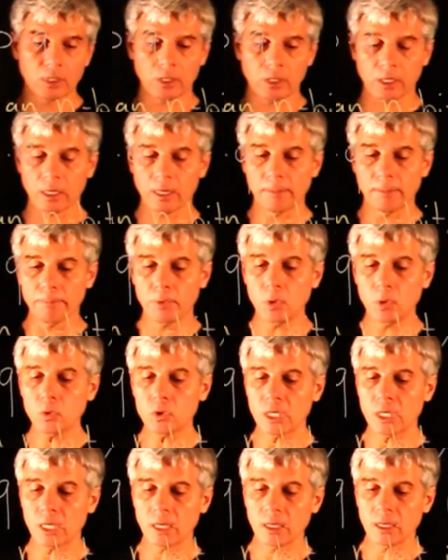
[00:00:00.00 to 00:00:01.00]

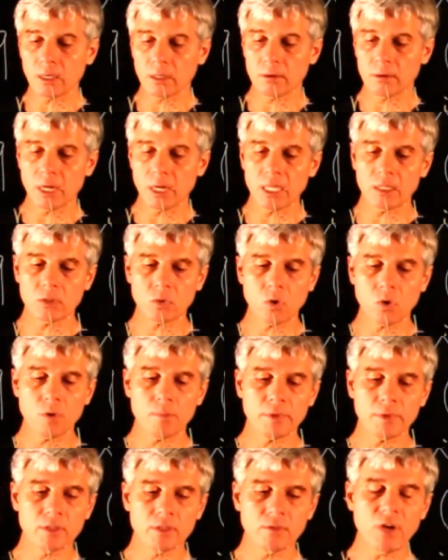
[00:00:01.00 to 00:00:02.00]
computing greatest
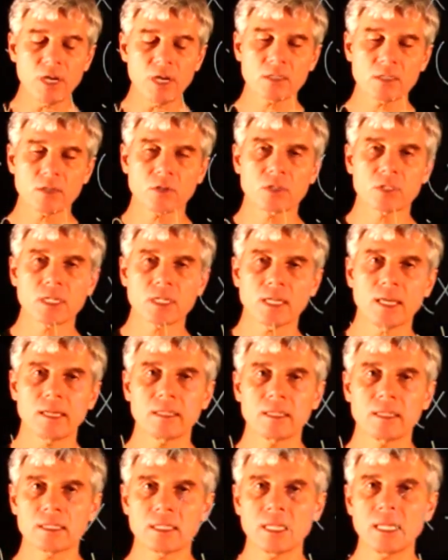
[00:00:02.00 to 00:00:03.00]
common divisors, again,
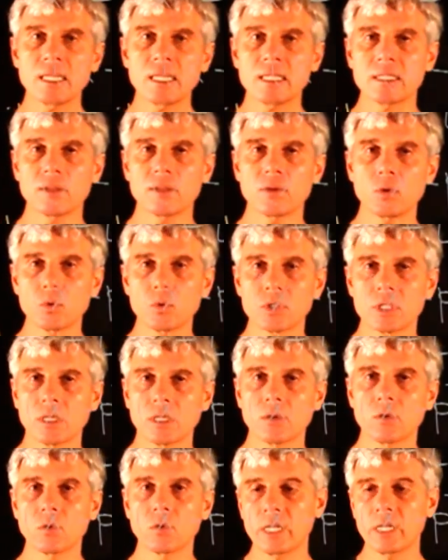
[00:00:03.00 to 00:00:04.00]
is easy using
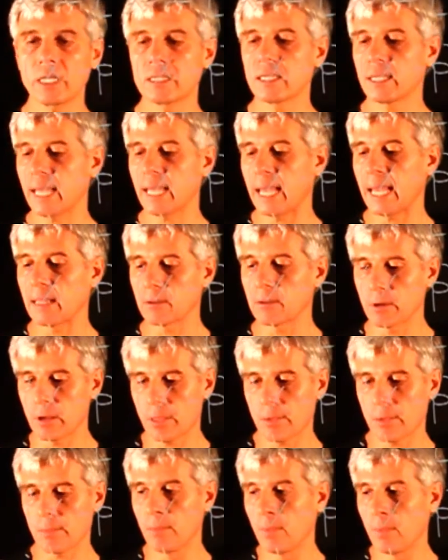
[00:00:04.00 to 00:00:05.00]
Euclidean
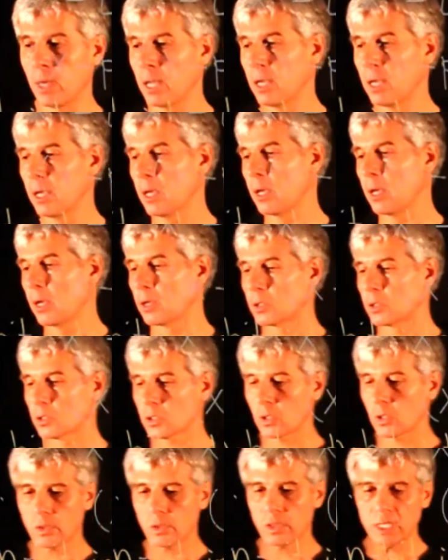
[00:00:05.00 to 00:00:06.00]
algorithm.
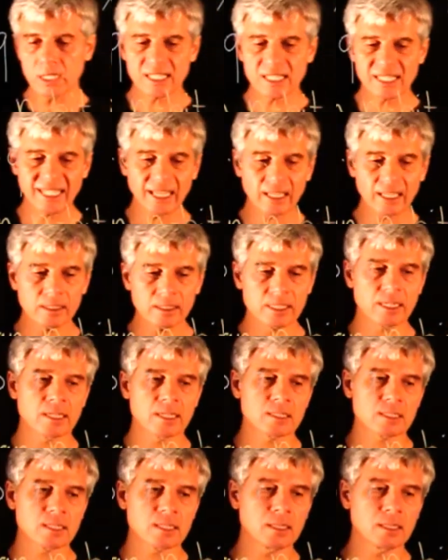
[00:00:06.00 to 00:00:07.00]
So this tells
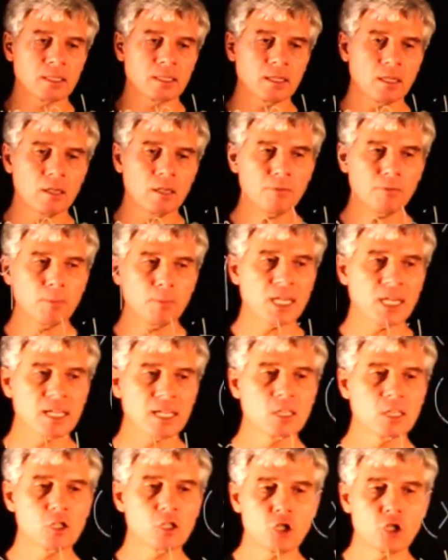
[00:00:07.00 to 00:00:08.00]
us that if we can
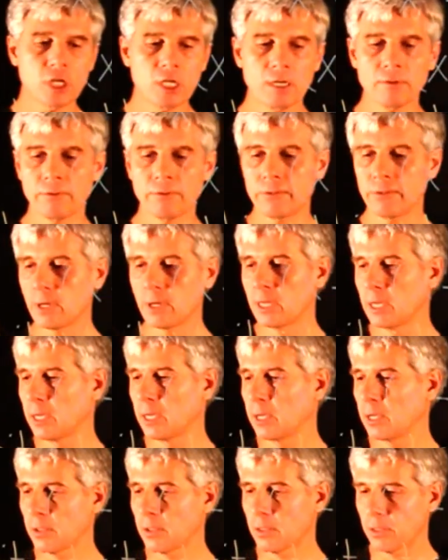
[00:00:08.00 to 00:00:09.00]
achieve
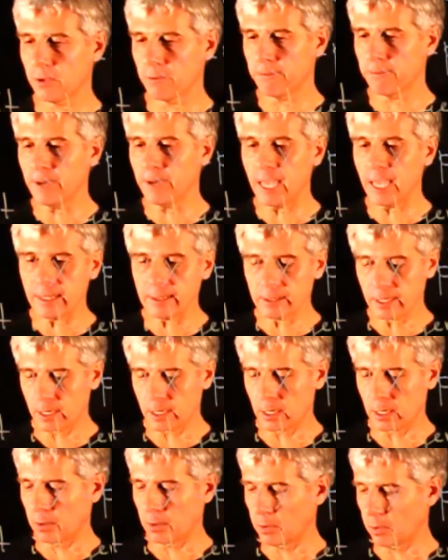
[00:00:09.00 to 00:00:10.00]
the
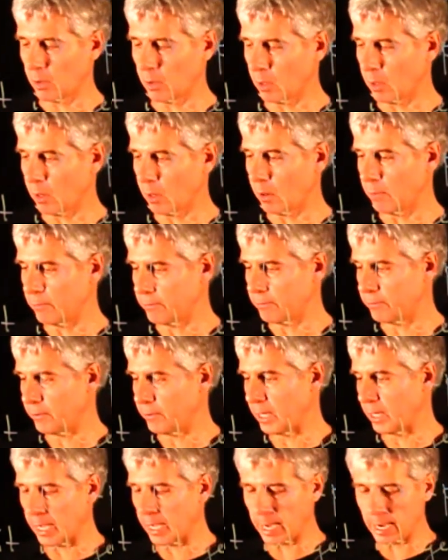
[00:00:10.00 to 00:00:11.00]
failure of
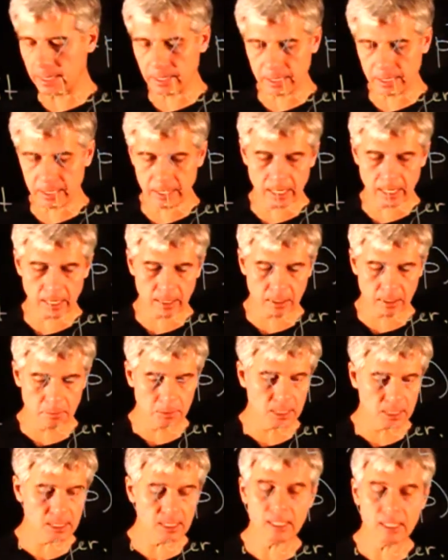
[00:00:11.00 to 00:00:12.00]
RSA
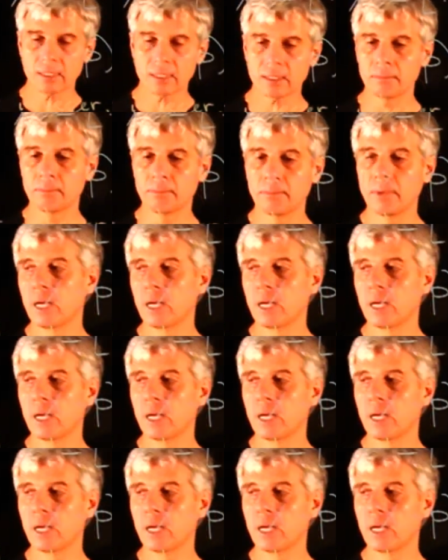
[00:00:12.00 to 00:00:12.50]
Cryptosystem,